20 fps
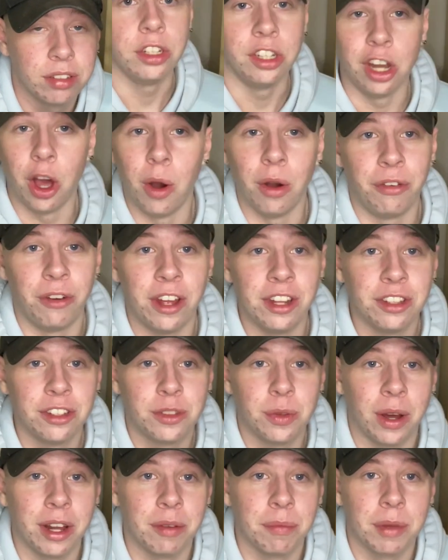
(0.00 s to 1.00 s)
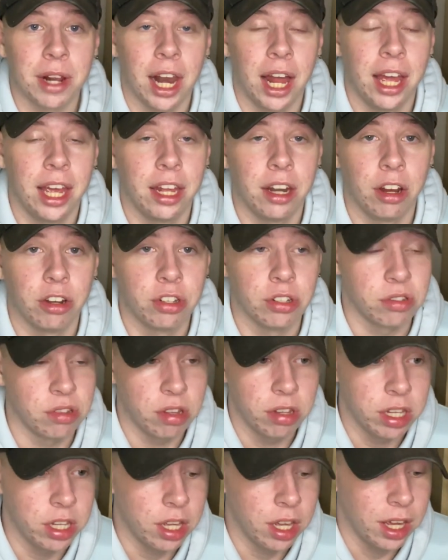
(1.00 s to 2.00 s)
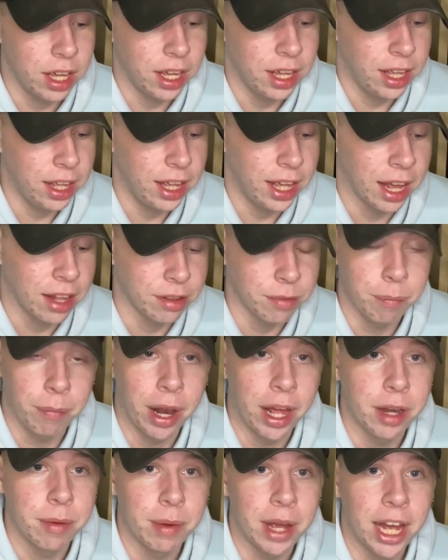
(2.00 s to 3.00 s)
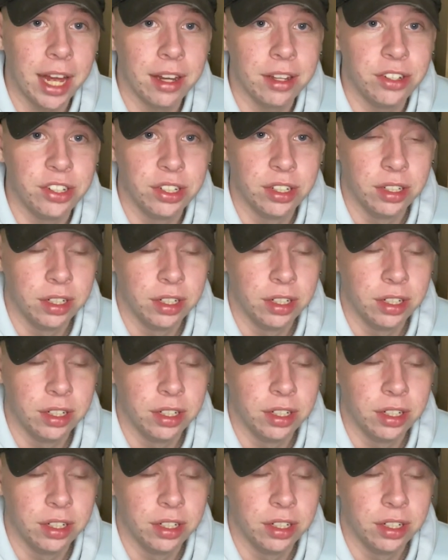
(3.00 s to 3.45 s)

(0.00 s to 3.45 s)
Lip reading: No offence to Adam Clayton. He hasn't played a match.